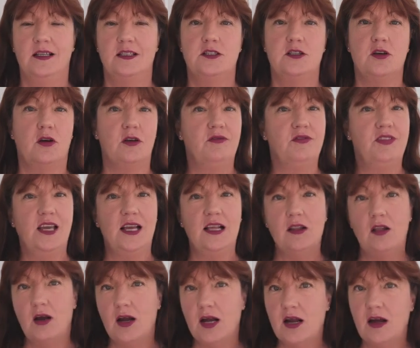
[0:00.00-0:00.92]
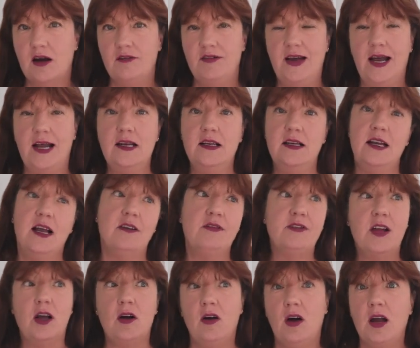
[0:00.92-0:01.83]
So if they're like, I've had
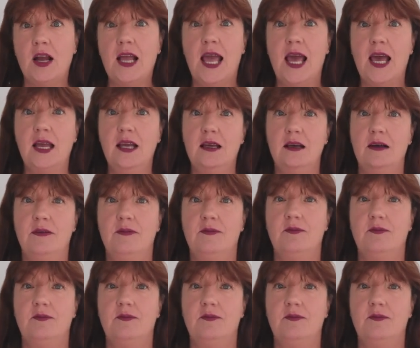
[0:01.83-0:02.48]
enough, go, okay.